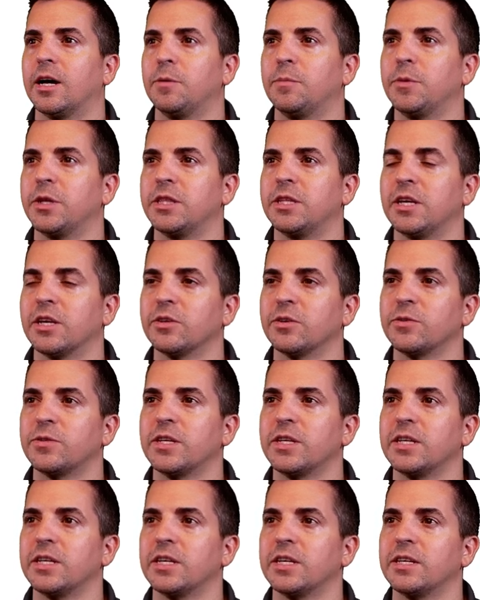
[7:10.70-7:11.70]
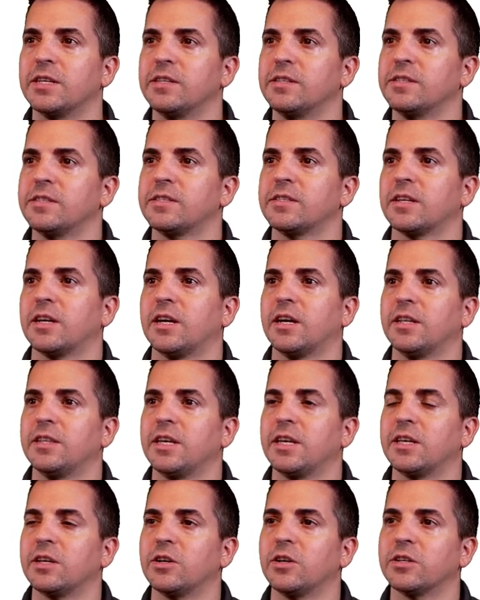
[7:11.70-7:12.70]
The other thing is
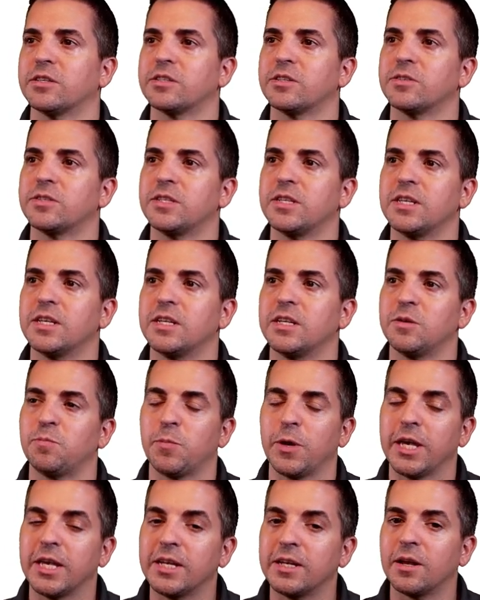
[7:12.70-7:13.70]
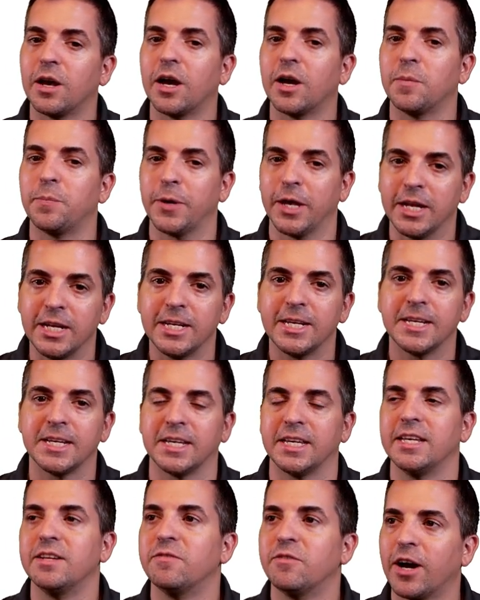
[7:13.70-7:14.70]
they can also see any pending
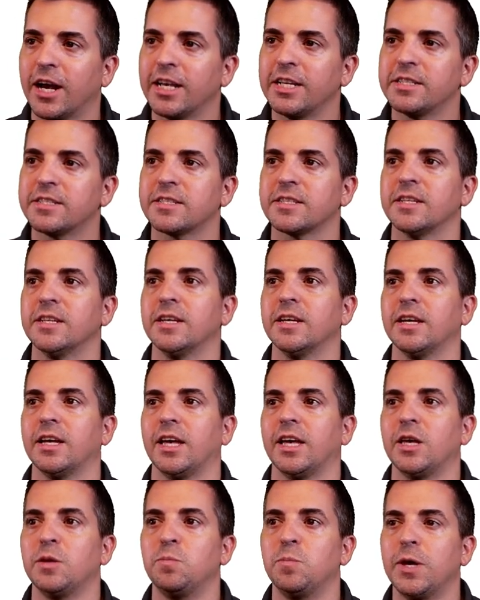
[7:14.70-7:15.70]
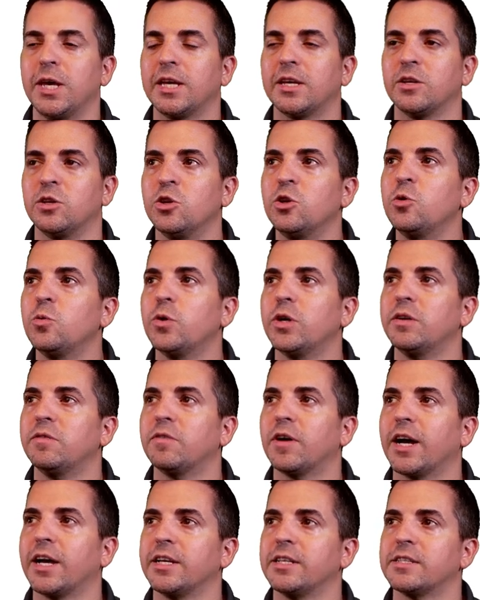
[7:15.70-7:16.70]
invites and make new
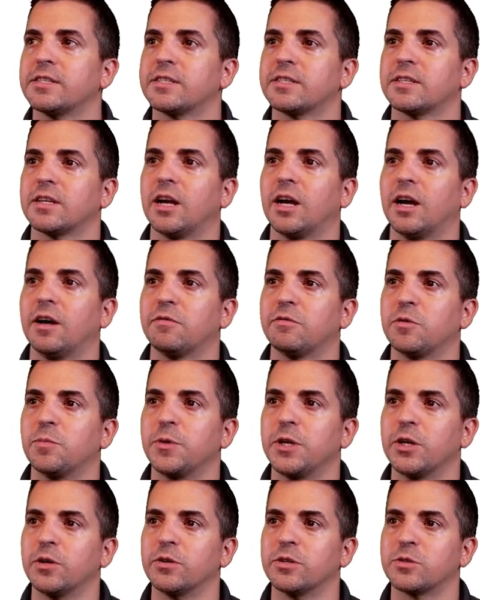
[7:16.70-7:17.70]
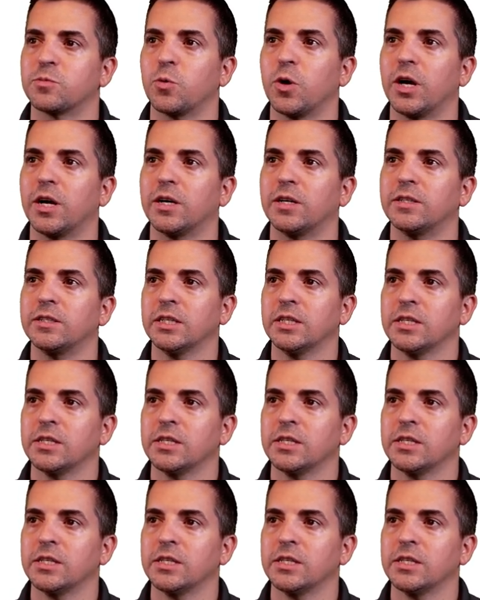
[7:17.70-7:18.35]
invites from here as well.